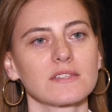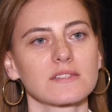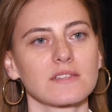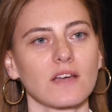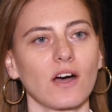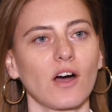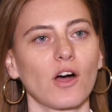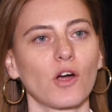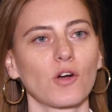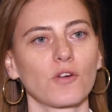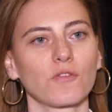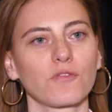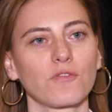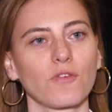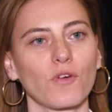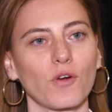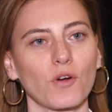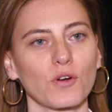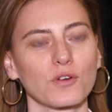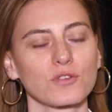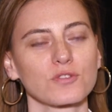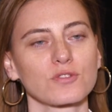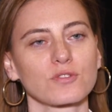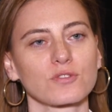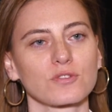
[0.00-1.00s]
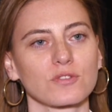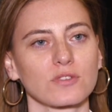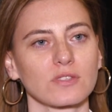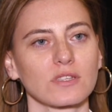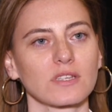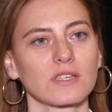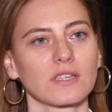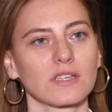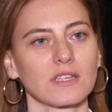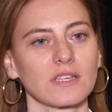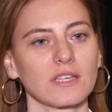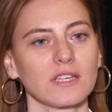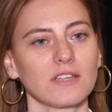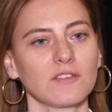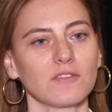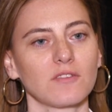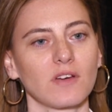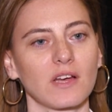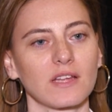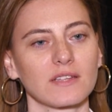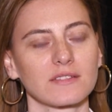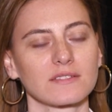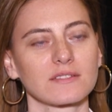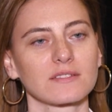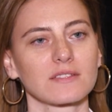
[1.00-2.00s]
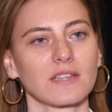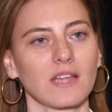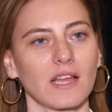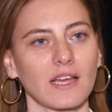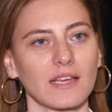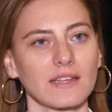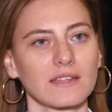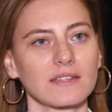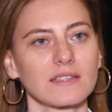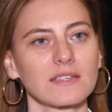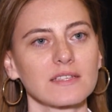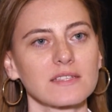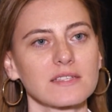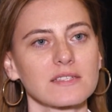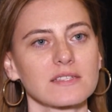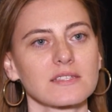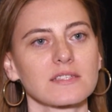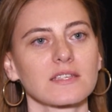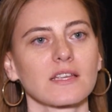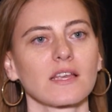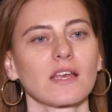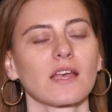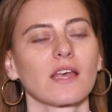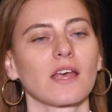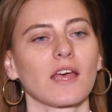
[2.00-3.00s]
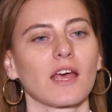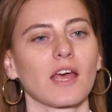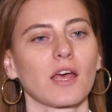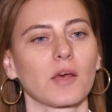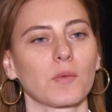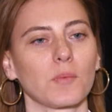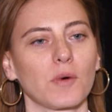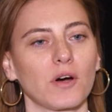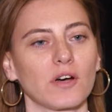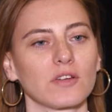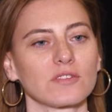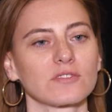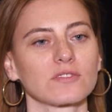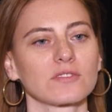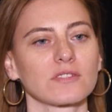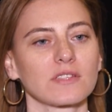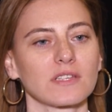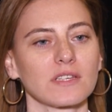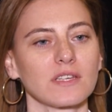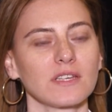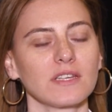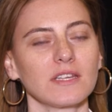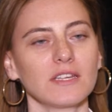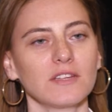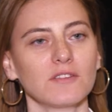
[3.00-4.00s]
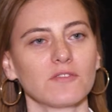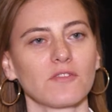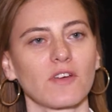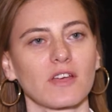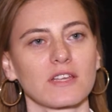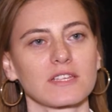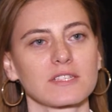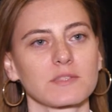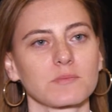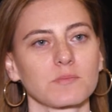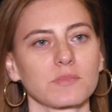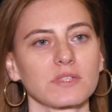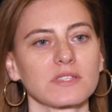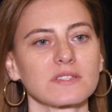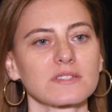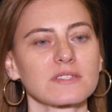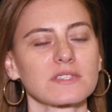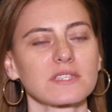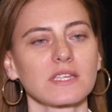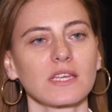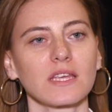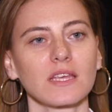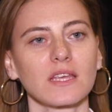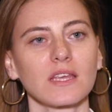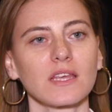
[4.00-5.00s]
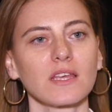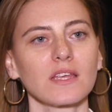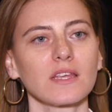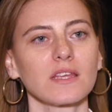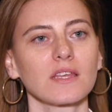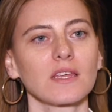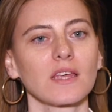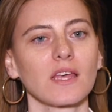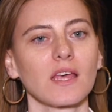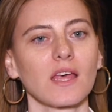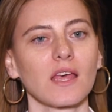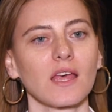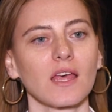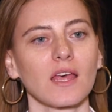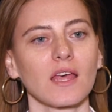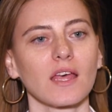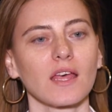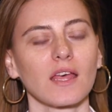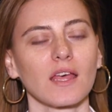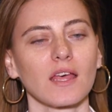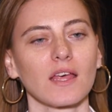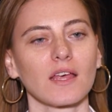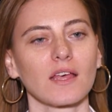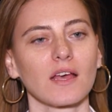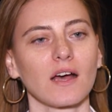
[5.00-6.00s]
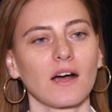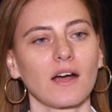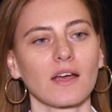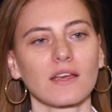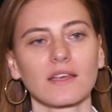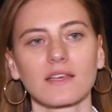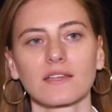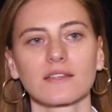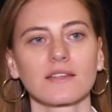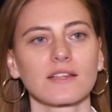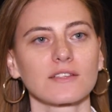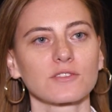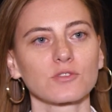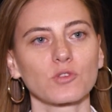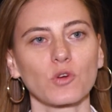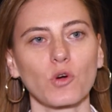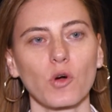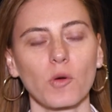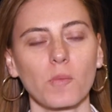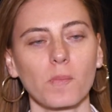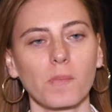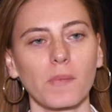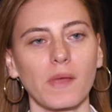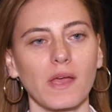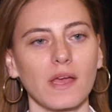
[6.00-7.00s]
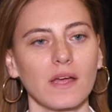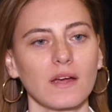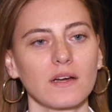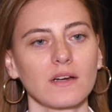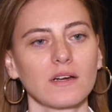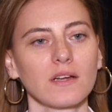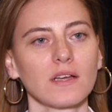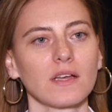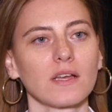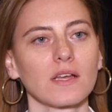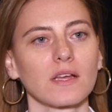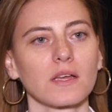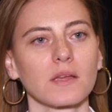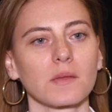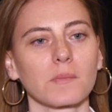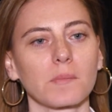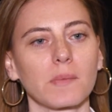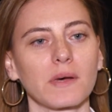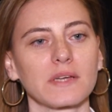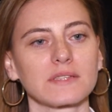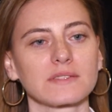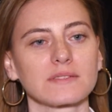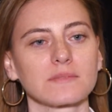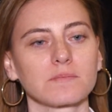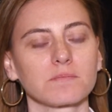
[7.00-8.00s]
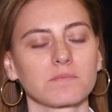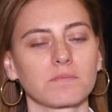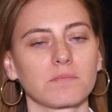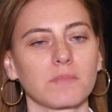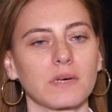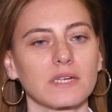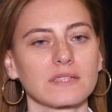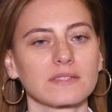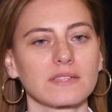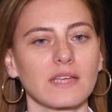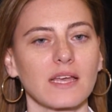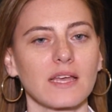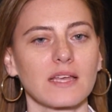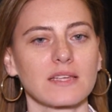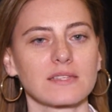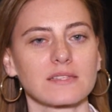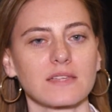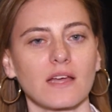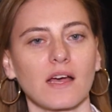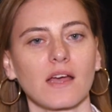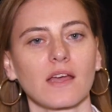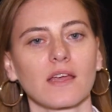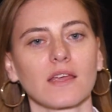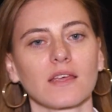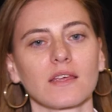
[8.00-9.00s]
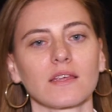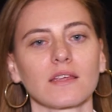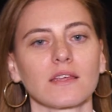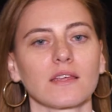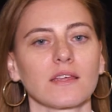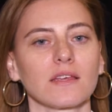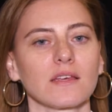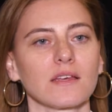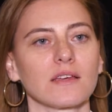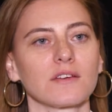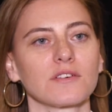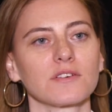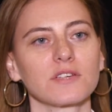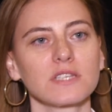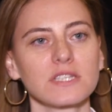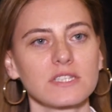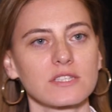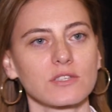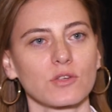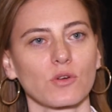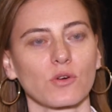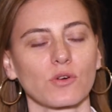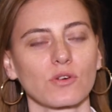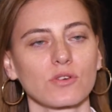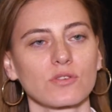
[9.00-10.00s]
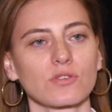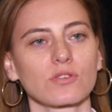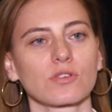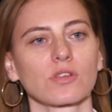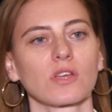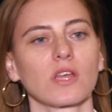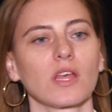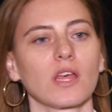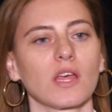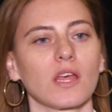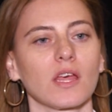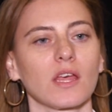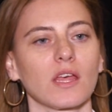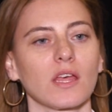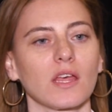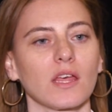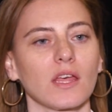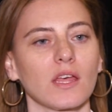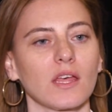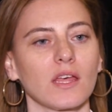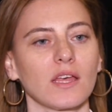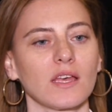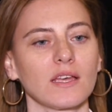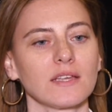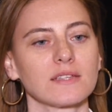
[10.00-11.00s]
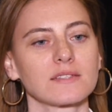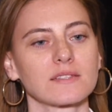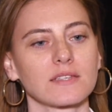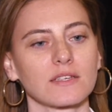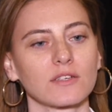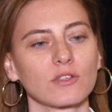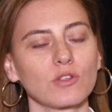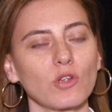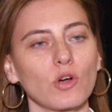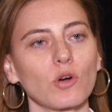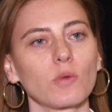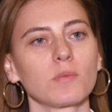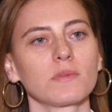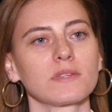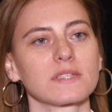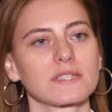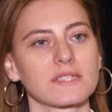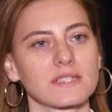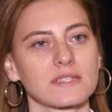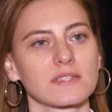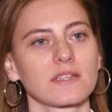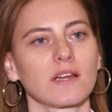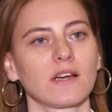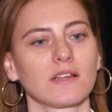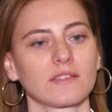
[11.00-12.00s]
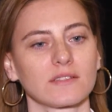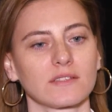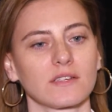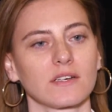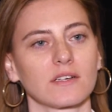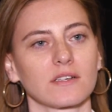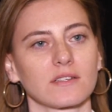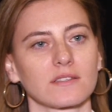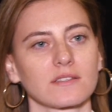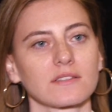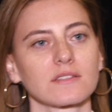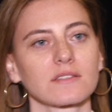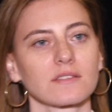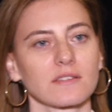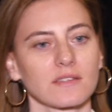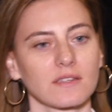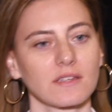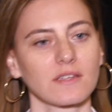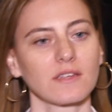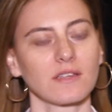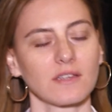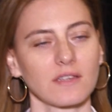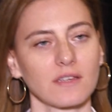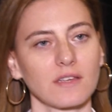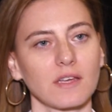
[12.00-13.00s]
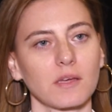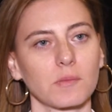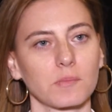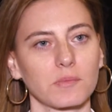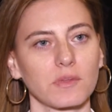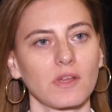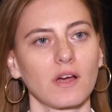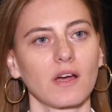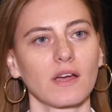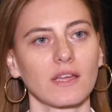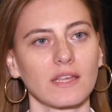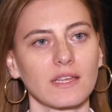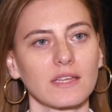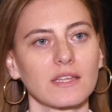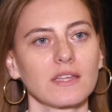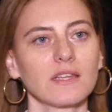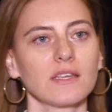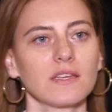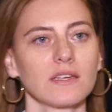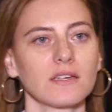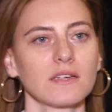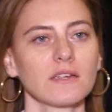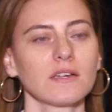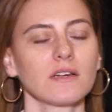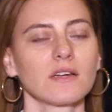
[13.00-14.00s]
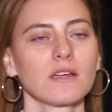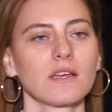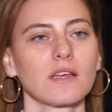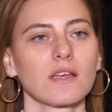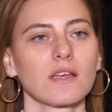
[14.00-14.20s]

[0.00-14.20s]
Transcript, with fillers: is our first uh, event like this about uh, investment seeking. Uh, I cannot compare, but, but as I research, it's a global standard applying here,